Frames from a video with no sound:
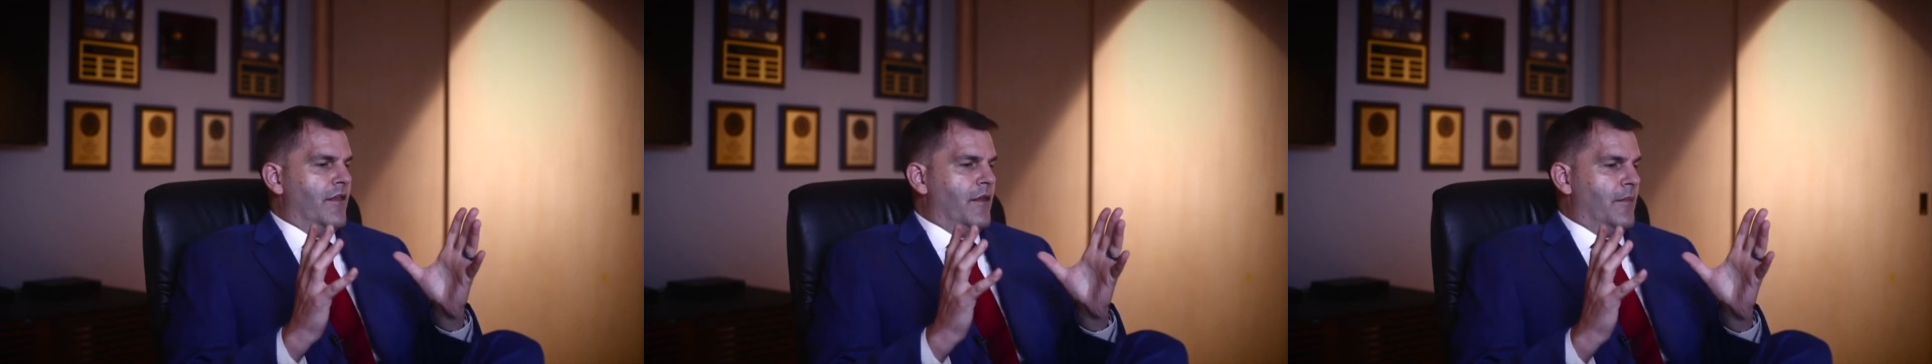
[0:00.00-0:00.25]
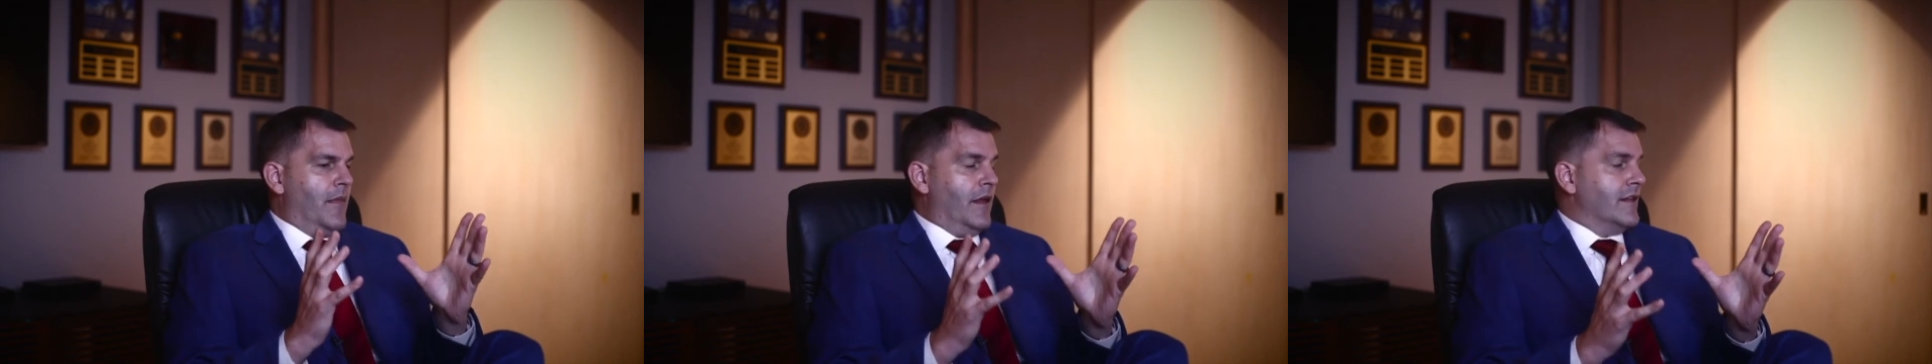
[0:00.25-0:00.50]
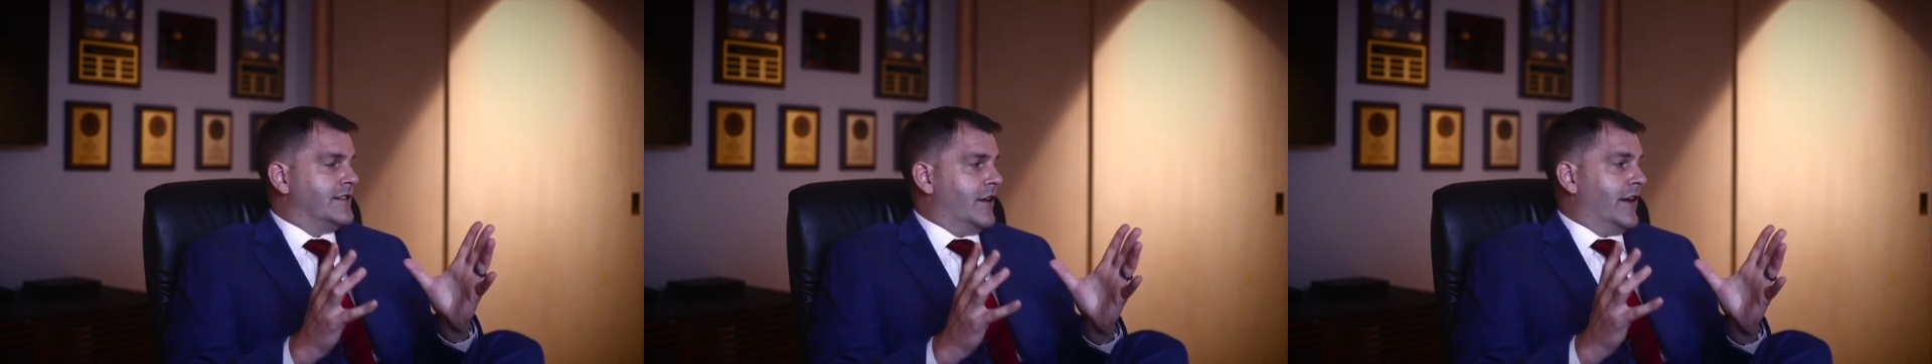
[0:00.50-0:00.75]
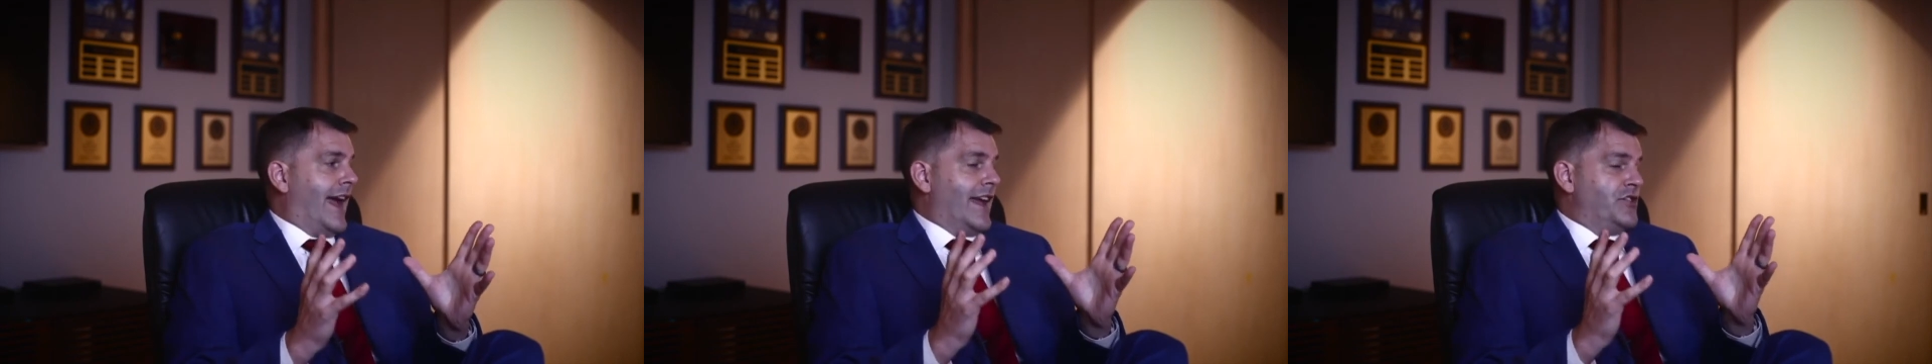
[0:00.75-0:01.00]
the
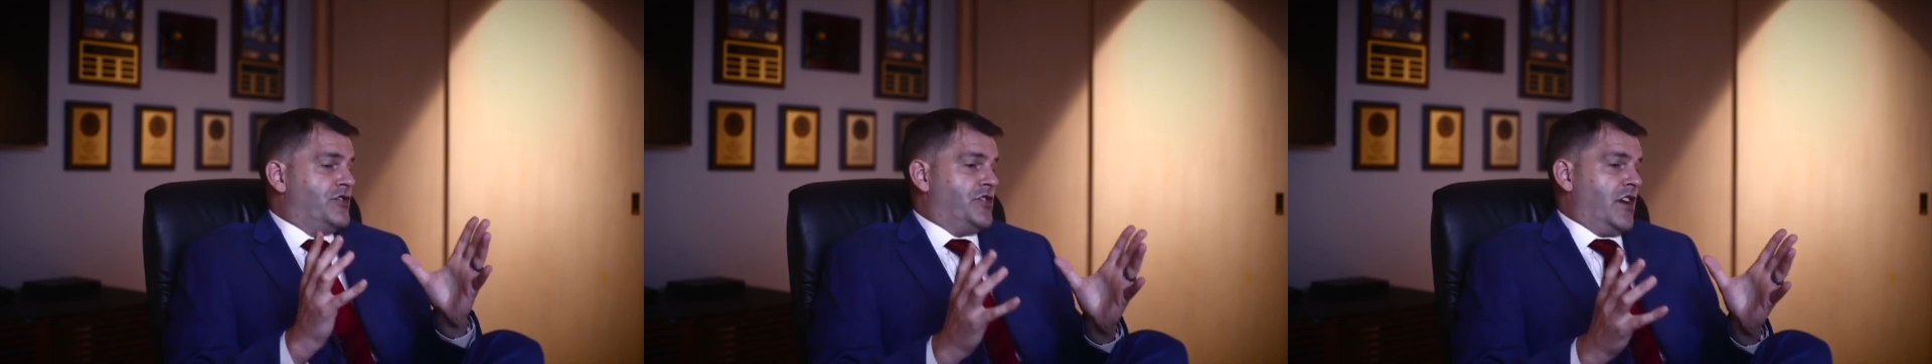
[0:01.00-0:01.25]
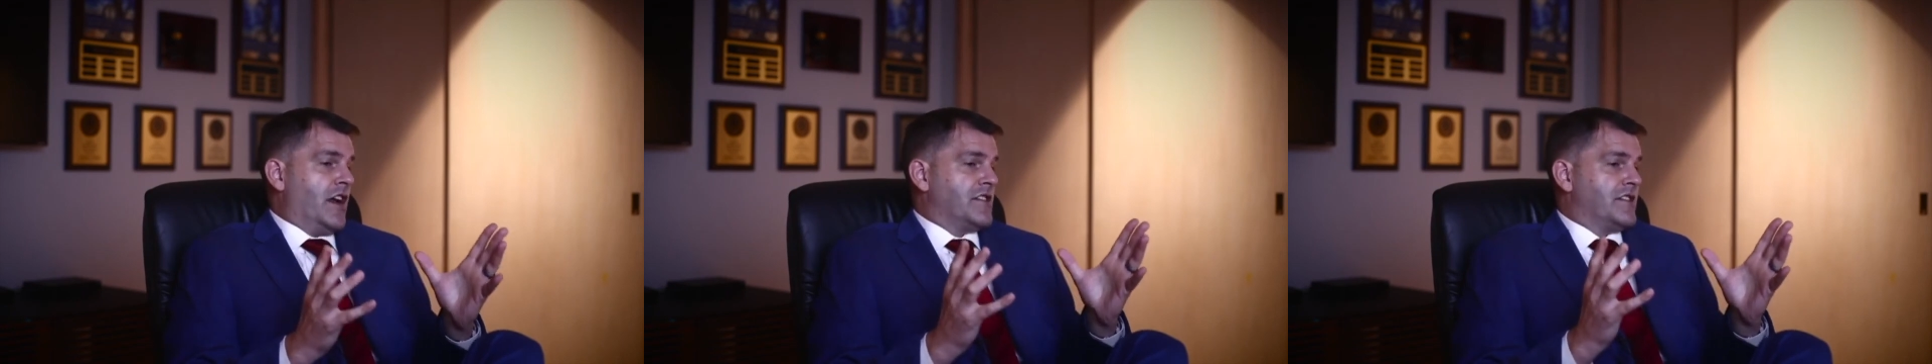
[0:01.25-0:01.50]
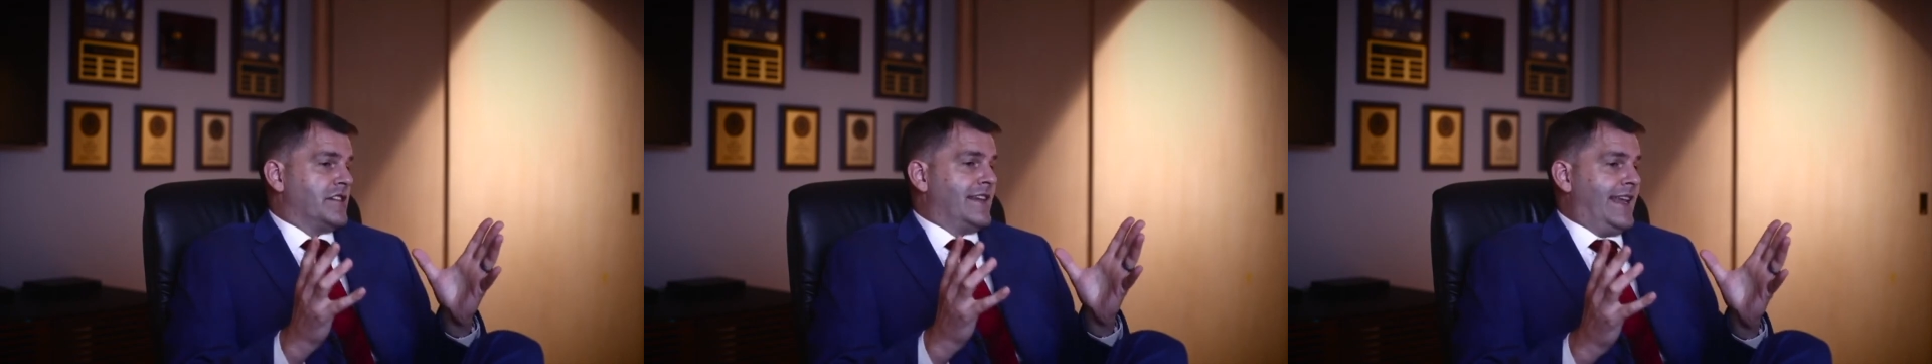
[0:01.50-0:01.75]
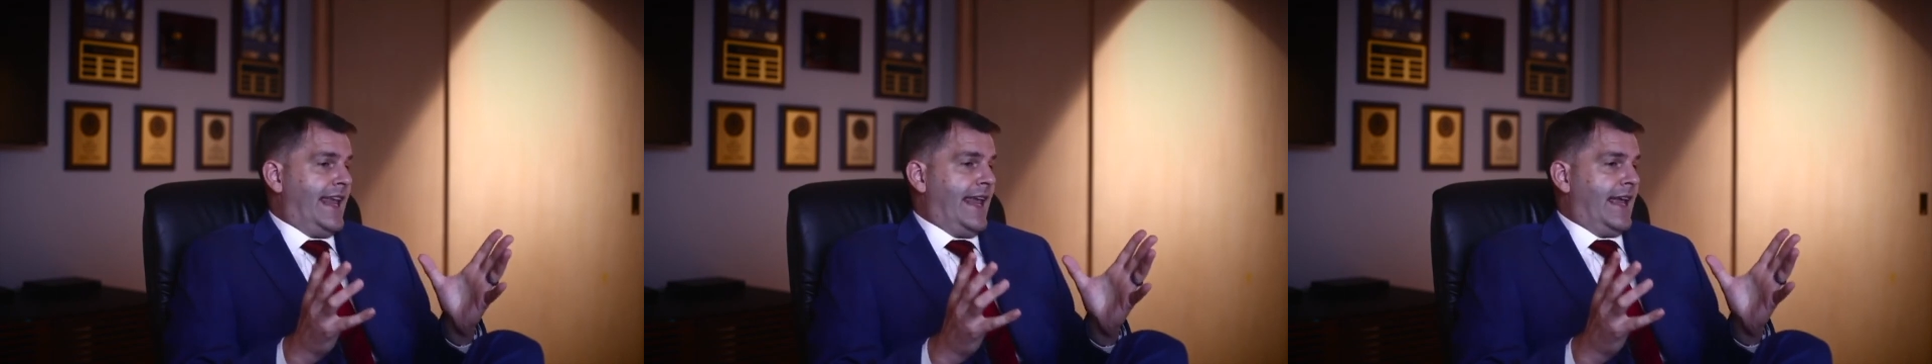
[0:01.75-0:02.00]
military guy just
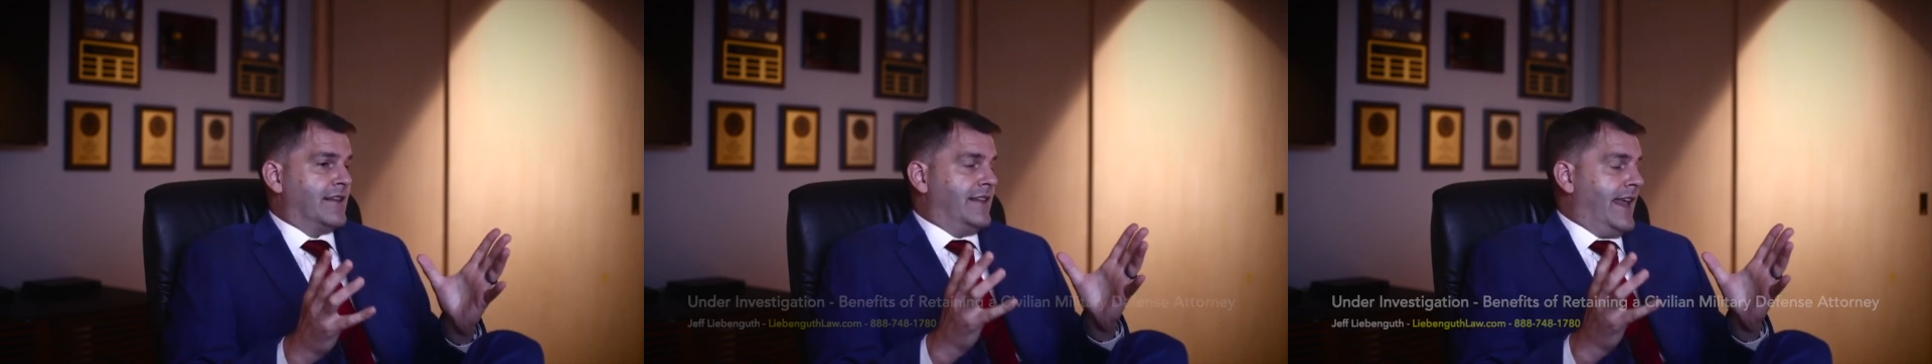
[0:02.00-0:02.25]
can't,